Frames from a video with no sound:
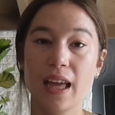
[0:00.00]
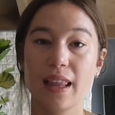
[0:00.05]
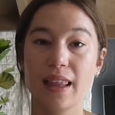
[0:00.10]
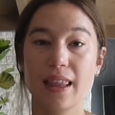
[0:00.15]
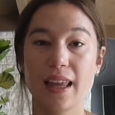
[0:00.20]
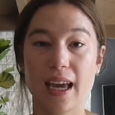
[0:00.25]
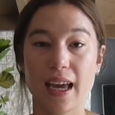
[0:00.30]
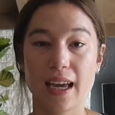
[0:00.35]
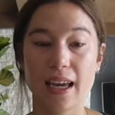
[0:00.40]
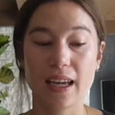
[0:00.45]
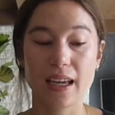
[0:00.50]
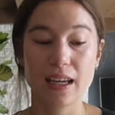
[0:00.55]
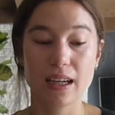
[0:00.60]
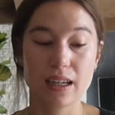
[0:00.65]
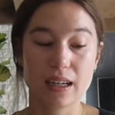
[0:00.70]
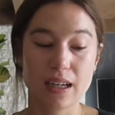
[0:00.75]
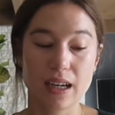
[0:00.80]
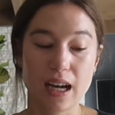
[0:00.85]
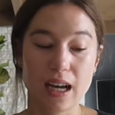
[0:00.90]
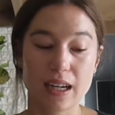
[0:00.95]

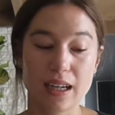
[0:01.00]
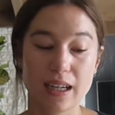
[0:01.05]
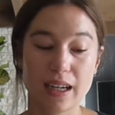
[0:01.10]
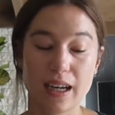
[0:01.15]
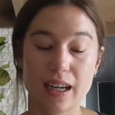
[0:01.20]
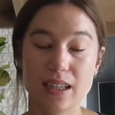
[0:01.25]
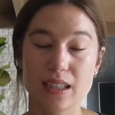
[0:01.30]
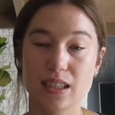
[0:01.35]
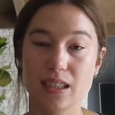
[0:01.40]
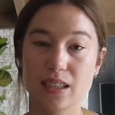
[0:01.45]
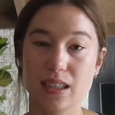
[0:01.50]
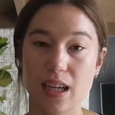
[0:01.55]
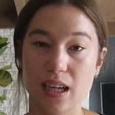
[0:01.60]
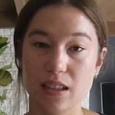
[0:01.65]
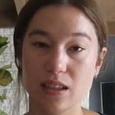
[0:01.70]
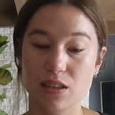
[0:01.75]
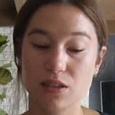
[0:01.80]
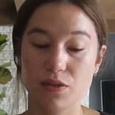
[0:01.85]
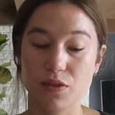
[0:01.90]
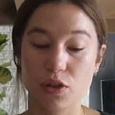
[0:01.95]
They kind of get a
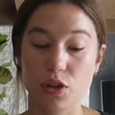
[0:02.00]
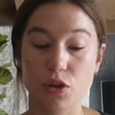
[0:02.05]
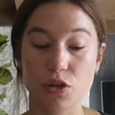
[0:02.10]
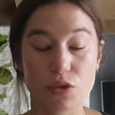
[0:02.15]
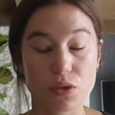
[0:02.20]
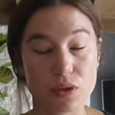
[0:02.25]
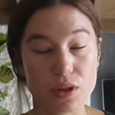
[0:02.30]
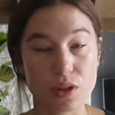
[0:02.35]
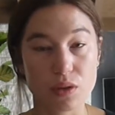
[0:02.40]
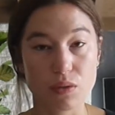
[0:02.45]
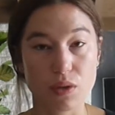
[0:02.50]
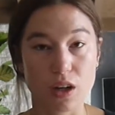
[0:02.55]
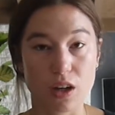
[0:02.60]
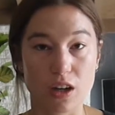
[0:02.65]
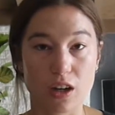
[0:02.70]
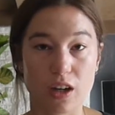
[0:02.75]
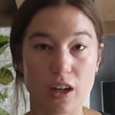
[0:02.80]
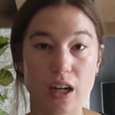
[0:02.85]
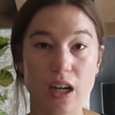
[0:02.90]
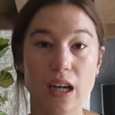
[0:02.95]
sense for who you
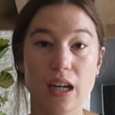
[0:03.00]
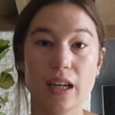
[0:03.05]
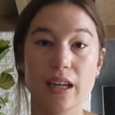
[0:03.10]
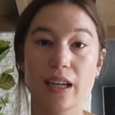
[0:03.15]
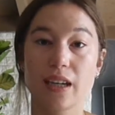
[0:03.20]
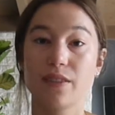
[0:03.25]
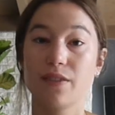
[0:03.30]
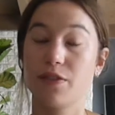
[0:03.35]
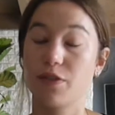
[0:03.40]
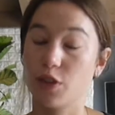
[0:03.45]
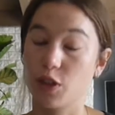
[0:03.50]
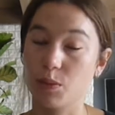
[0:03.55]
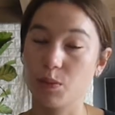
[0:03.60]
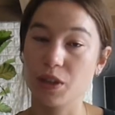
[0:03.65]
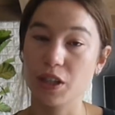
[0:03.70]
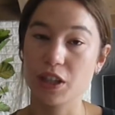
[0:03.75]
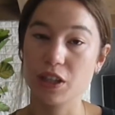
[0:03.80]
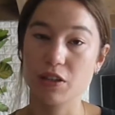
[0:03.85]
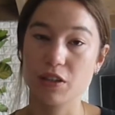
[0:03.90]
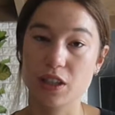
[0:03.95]
are, confirm
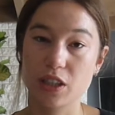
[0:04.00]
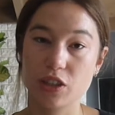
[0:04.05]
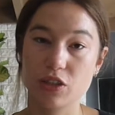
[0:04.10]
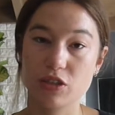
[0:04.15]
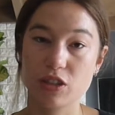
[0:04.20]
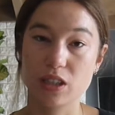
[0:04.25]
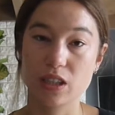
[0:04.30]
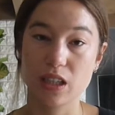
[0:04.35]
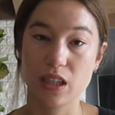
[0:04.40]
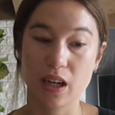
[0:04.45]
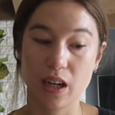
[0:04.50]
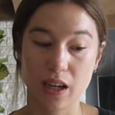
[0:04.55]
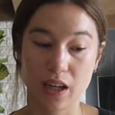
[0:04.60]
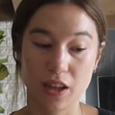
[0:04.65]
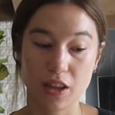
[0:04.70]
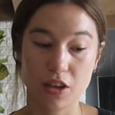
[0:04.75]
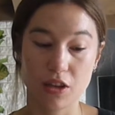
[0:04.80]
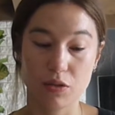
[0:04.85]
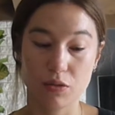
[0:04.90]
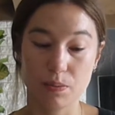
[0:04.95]
that you're interested
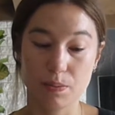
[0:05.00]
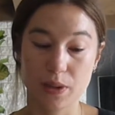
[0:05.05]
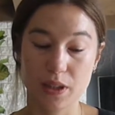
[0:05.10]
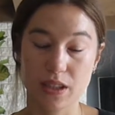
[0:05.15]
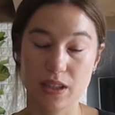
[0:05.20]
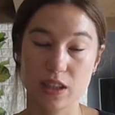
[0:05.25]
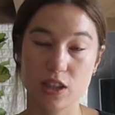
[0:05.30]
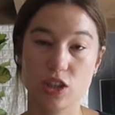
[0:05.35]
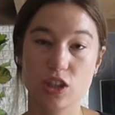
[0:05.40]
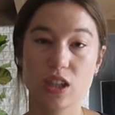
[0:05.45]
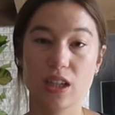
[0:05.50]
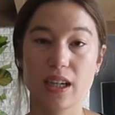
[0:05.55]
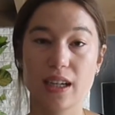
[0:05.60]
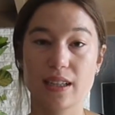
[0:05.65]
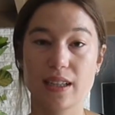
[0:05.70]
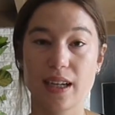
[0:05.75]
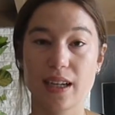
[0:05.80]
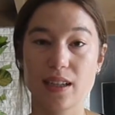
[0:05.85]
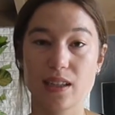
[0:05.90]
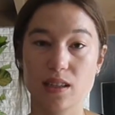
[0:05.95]
in the position, and
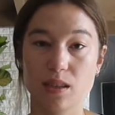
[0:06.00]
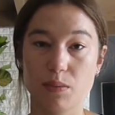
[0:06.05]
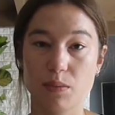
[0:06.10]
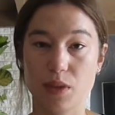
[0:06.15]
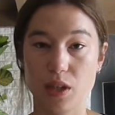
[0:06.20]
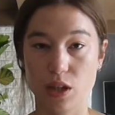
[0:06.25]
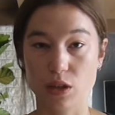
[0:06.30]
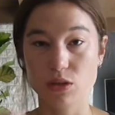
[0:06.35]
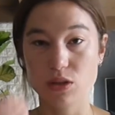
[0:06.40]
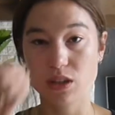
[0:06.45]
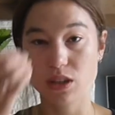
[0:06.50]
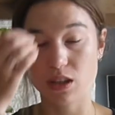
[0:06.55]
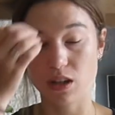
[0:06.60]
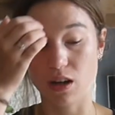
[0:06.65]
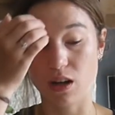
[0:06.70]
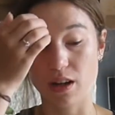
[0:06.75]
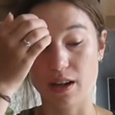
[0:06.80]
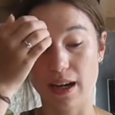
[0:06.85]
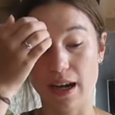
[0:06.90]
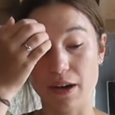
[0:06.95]
take some notes
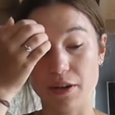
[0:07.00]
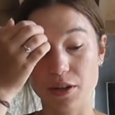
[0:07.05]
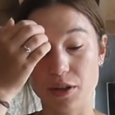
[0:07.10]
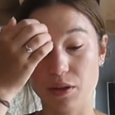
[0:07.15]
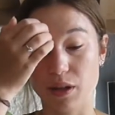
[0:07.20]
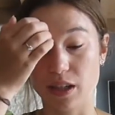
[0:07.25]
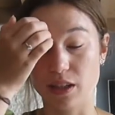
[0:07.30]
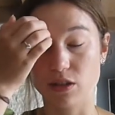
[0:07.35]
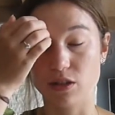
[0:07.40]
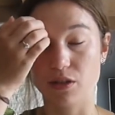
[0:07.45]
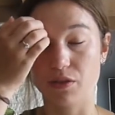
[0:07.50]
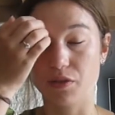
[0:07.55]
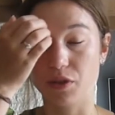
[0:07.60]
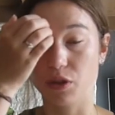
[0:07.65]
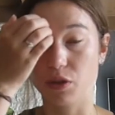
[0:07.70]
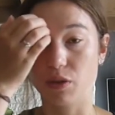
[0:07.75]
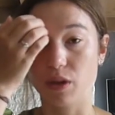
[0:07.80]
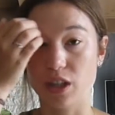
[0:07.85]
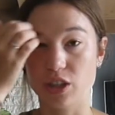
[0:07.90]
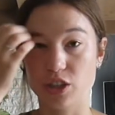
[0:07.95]
on how you answer a few
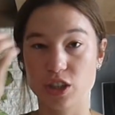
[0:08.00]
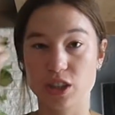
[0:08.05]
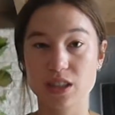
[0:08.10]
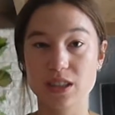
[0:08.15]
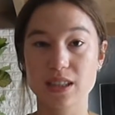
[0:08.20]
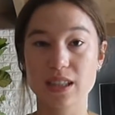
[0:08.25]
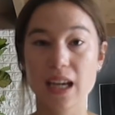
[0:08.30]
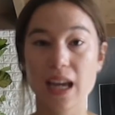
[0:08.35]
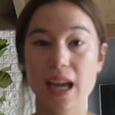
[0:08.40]
questions,